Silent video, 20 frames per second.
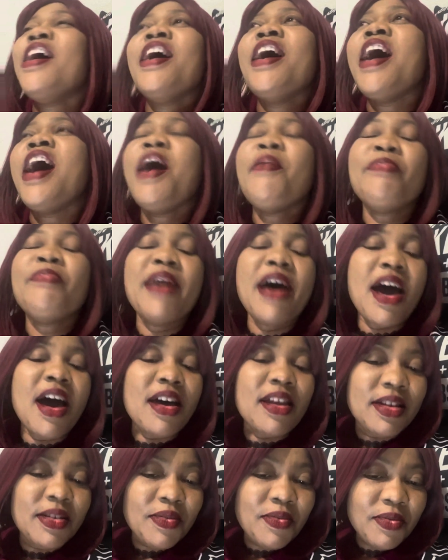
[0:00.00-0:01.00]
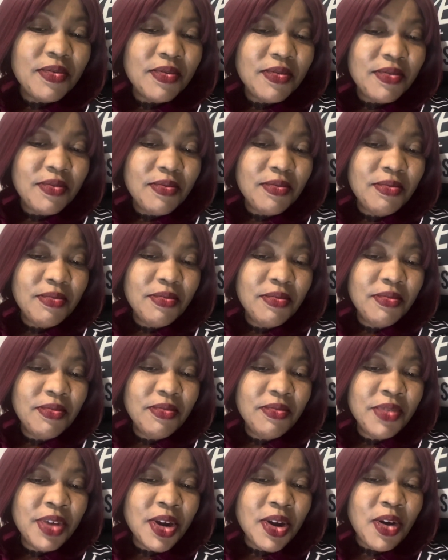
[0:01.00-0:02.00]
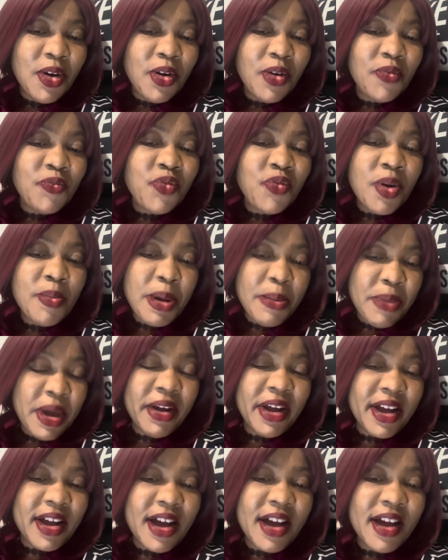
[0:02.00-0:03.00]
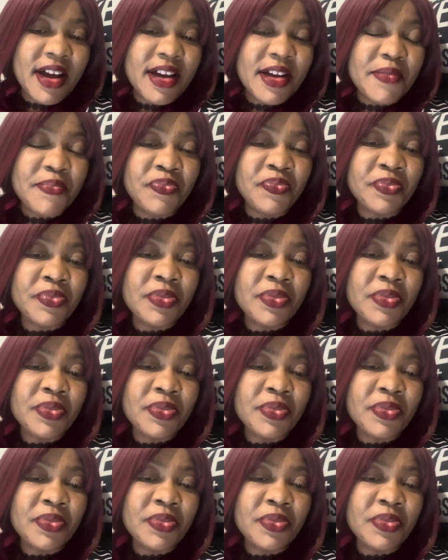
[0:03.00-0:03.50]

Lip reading: I'm not, you know, from America,